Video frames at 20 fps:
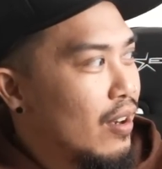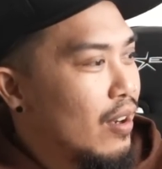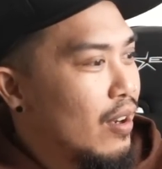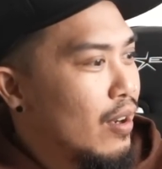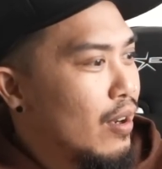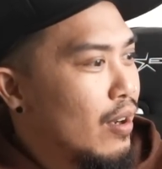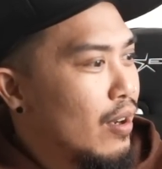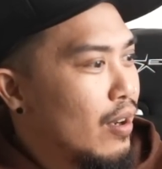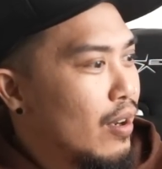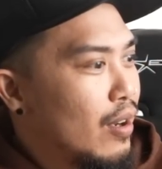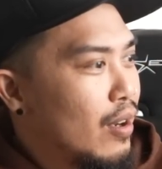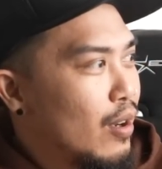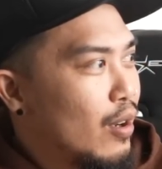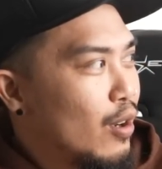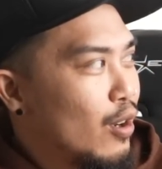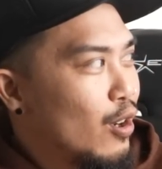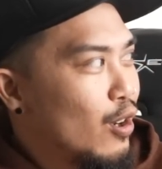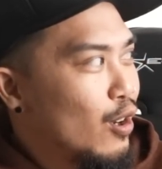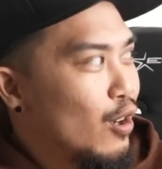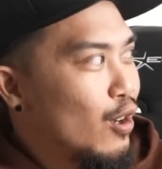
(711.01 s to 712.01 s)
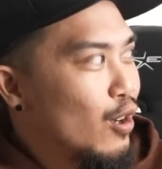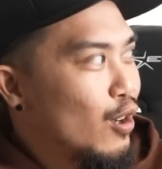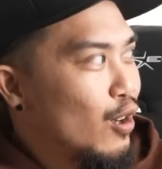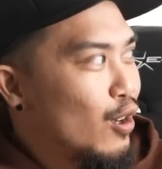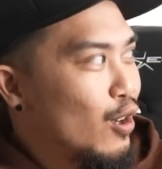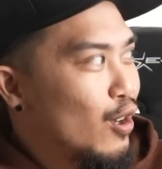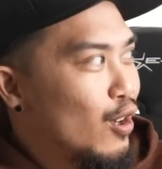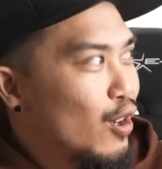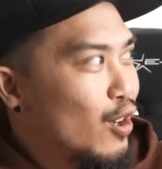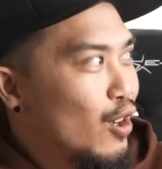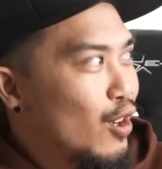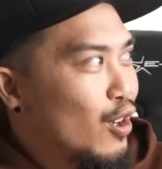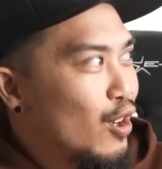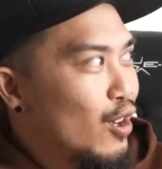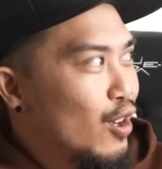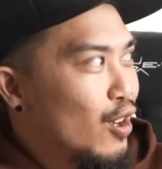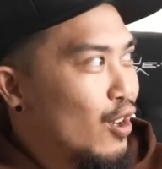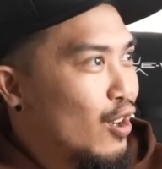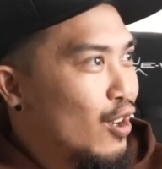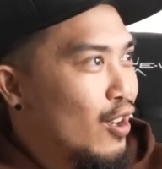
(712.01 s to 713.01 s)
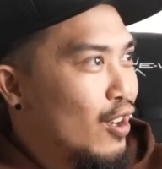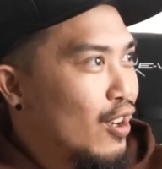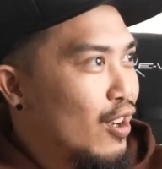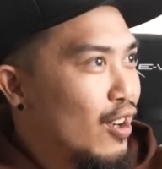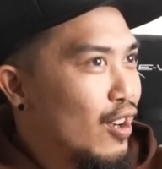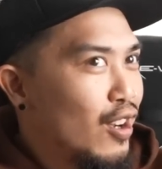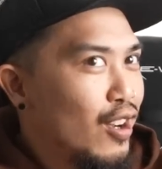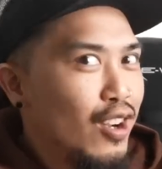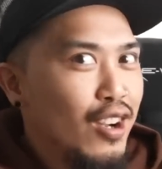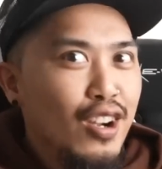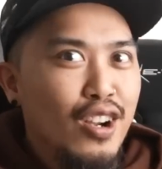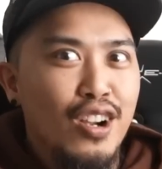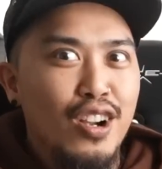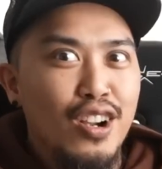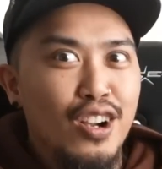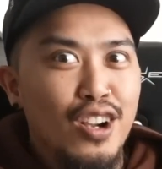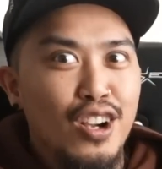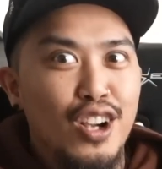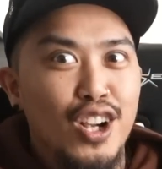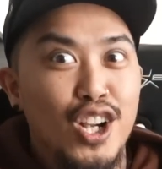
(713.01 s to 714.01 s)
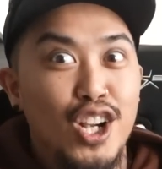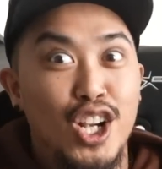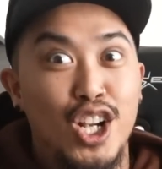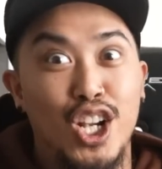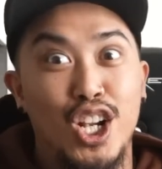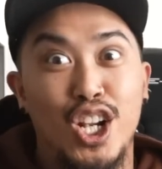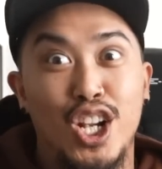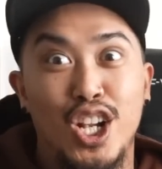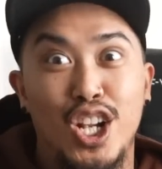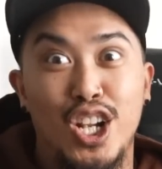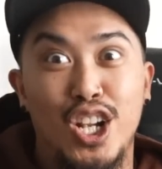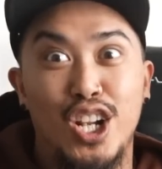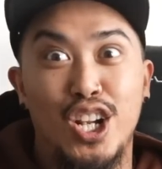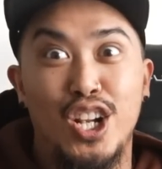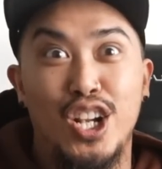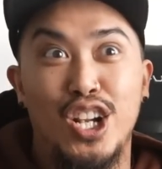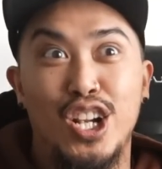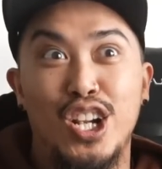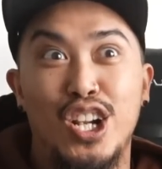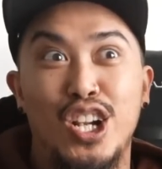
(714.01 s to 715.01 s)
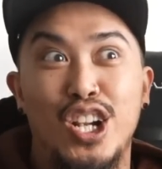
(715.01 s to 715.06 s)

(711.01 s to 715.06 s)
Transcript: This person isn't speaking.